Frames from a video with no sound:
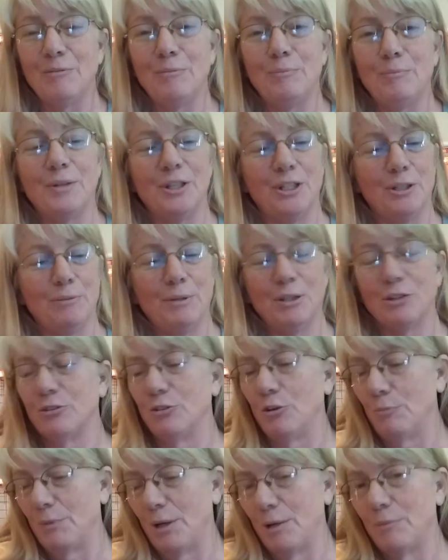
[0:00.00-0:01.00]
Guinea pigs
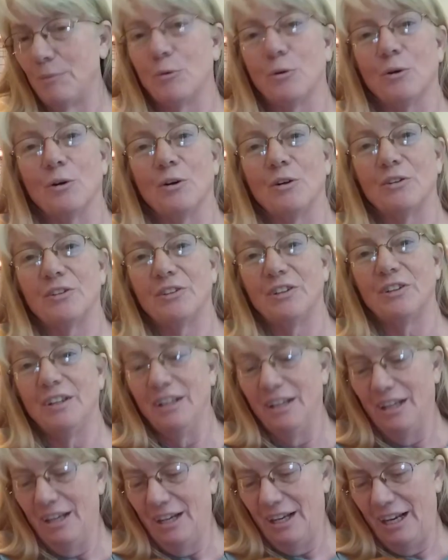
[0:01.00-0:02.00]
are my world.
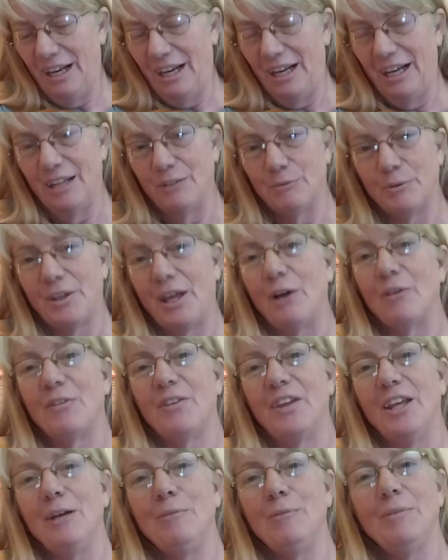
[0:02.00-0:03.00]
And without
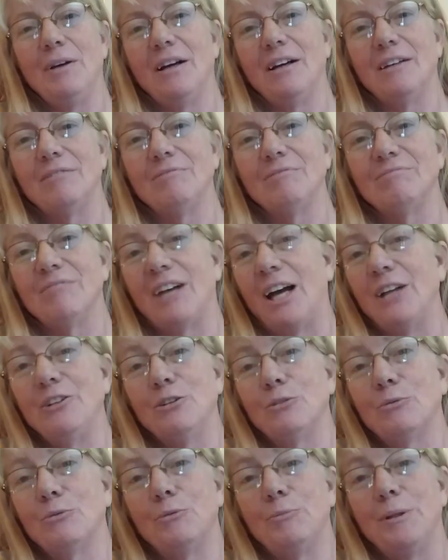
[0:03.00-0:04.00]
them, I
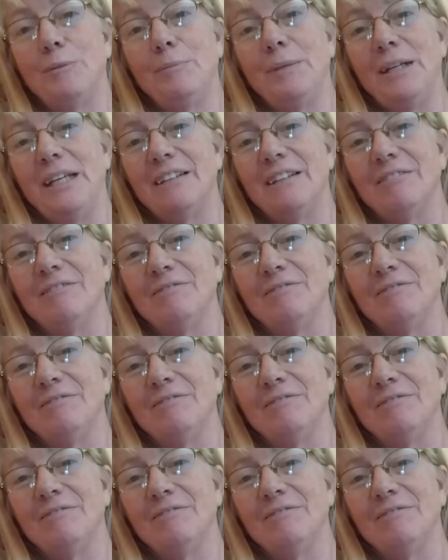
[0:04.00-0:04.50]
just would be me.